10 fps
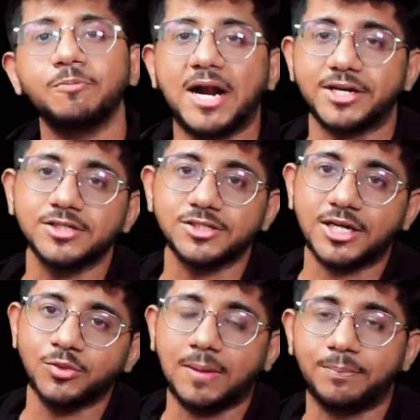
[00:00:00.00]
patterns
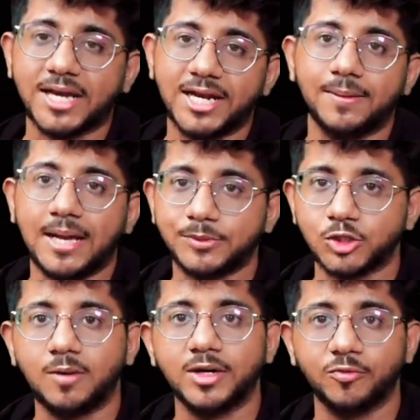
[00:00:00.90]
that you can
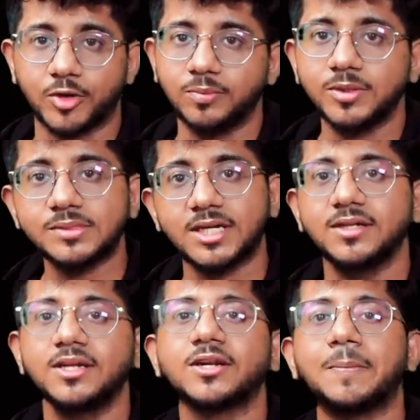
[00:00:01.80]
absorb out of problems and
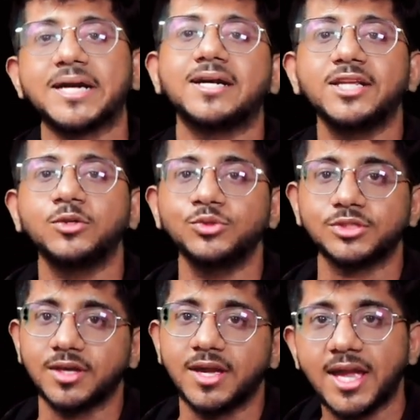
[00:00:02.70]
then repeatedly
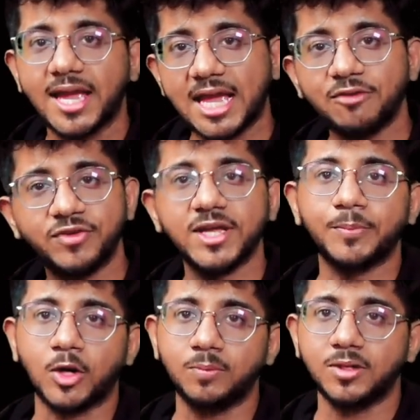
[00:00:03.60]
use. Every
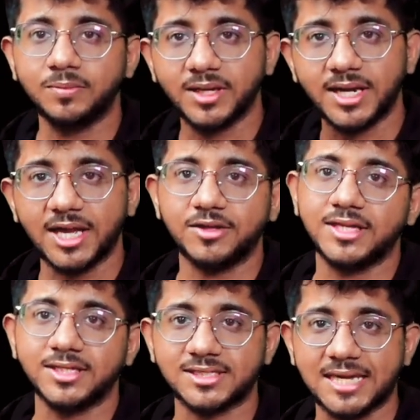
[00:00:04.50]
problem
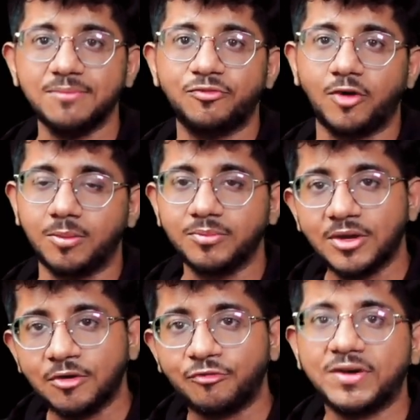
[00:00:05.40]
in the same form
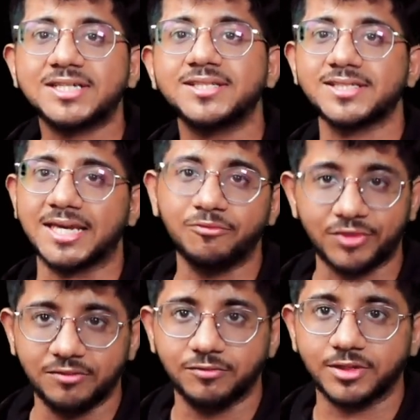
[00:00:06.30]
fits the same
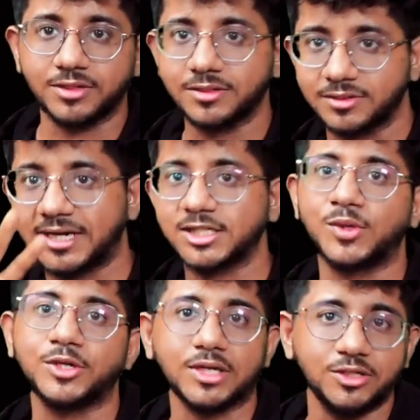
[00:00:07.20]
framework. That is
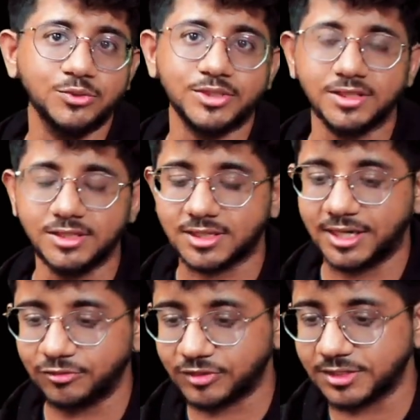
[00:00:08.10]
what you can use in these
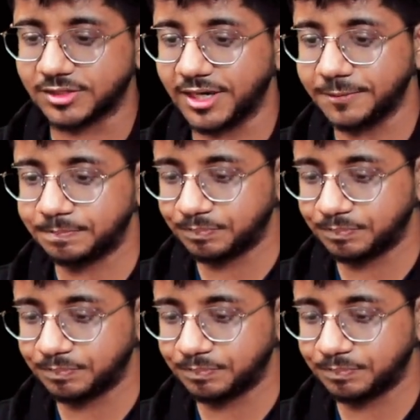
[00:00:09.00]
kind of things, right?